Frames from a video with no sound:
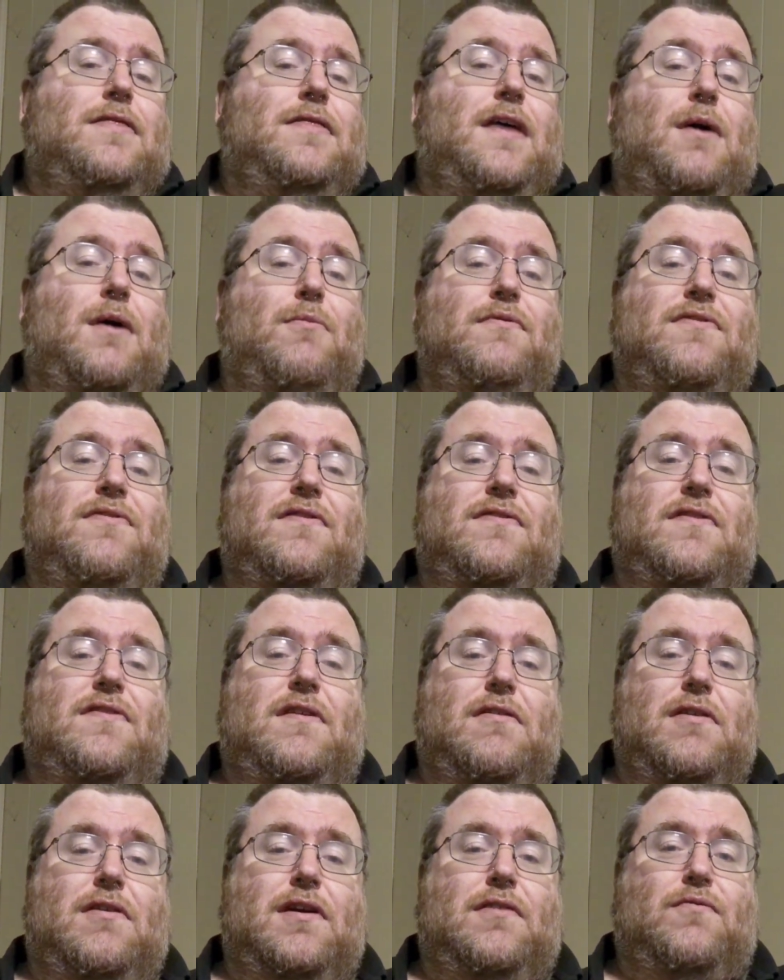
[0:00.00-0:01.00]
That was the
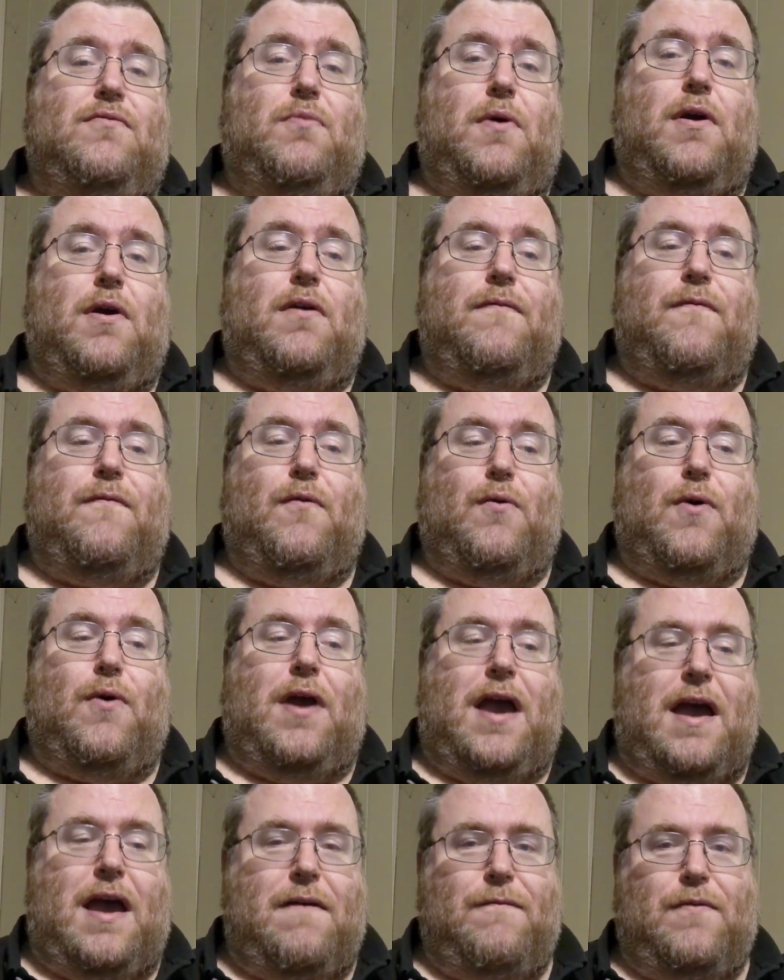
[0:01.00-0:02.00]
series where
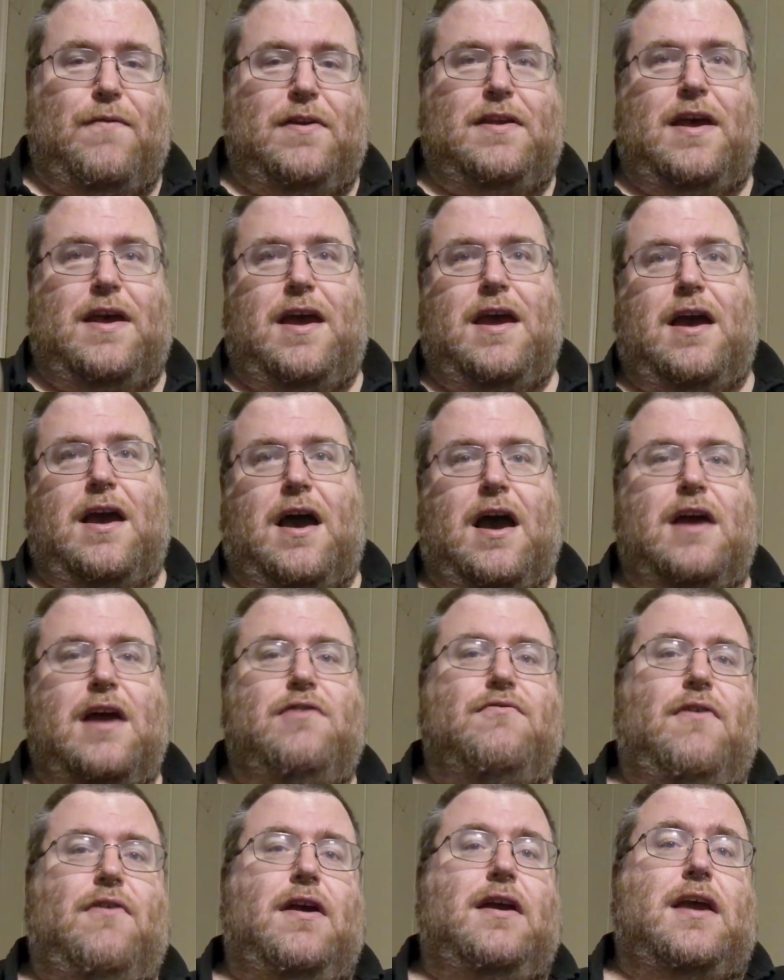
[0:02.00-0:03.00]
for every day
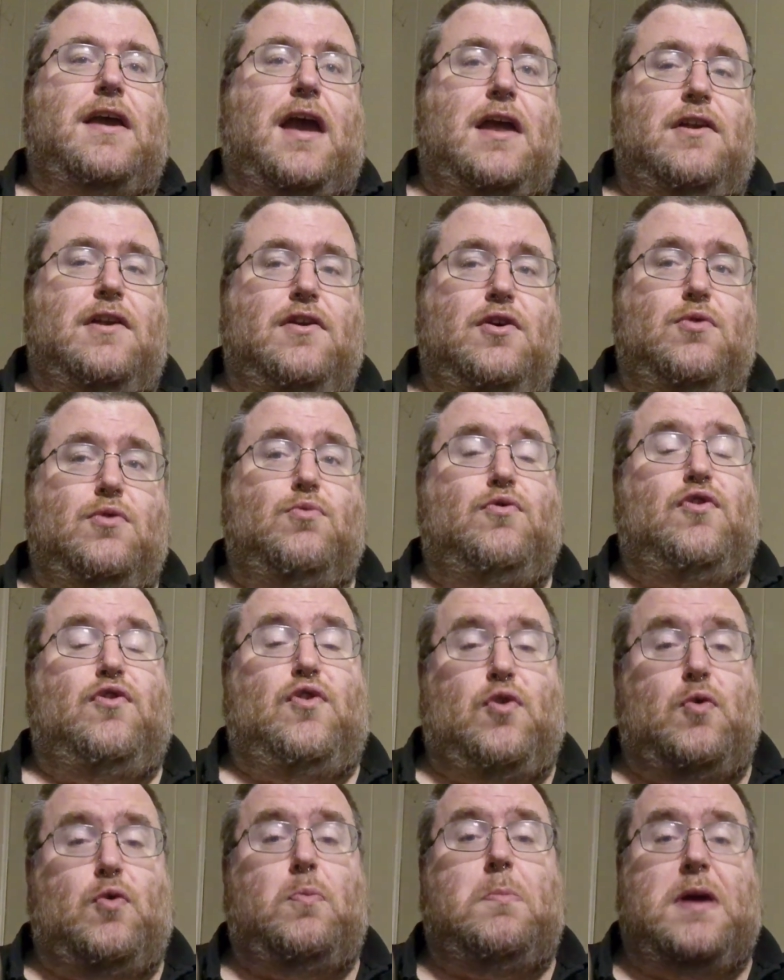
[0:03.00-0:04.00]
I drank a new
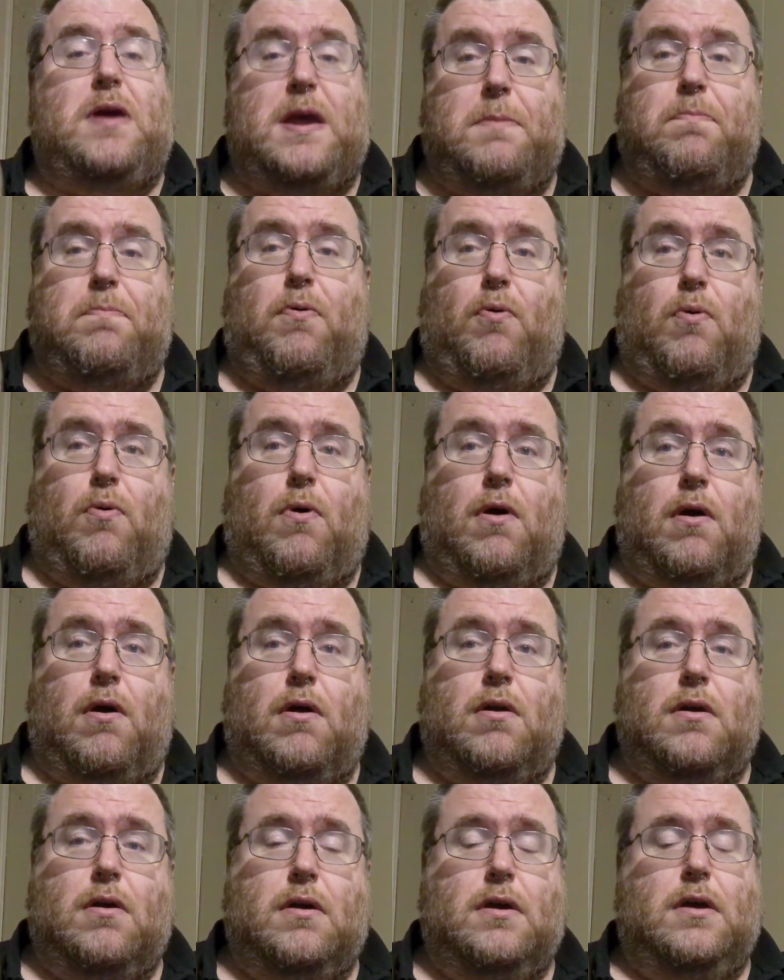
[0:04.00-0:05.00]
to me
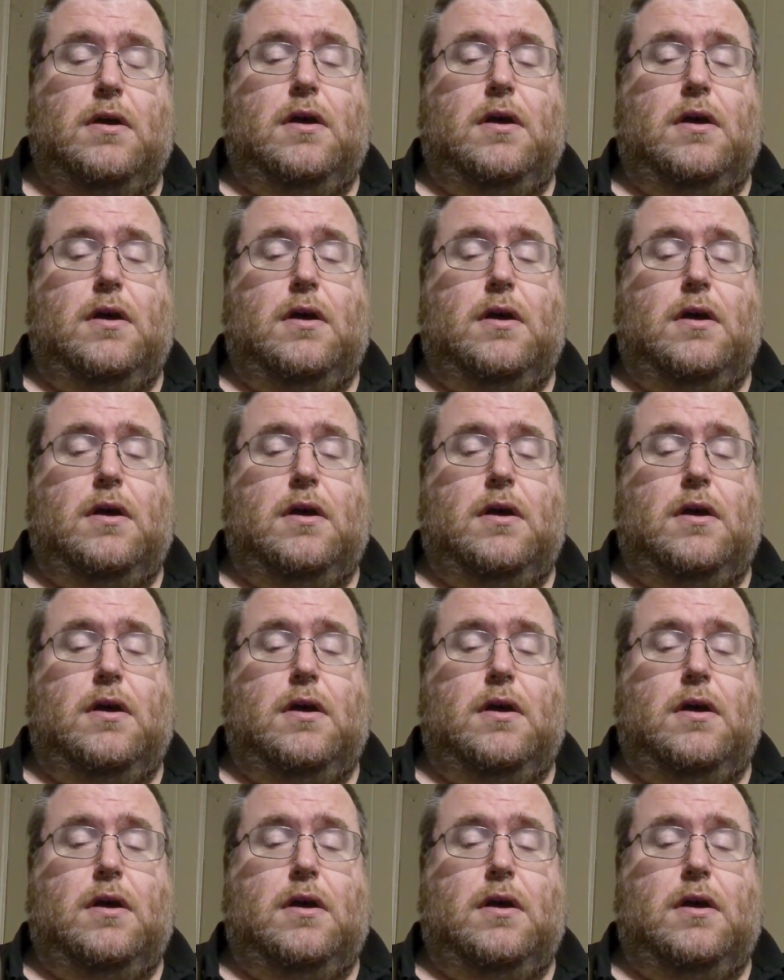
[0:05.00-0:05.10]
pour,